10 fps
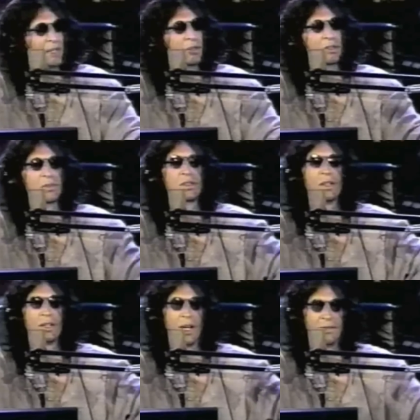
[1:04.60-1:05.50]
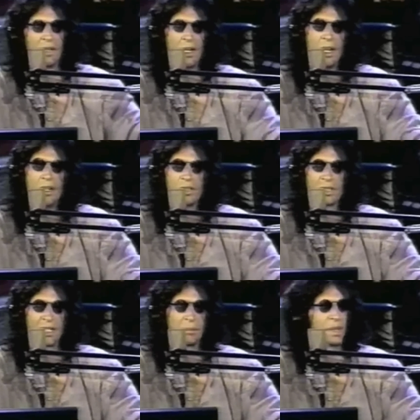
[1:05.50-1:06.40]
Beetlejuice was good enough to
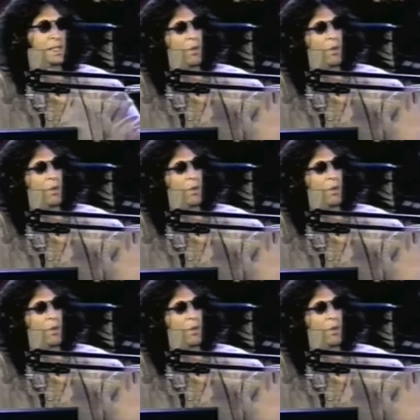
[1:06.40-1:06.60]
take a plane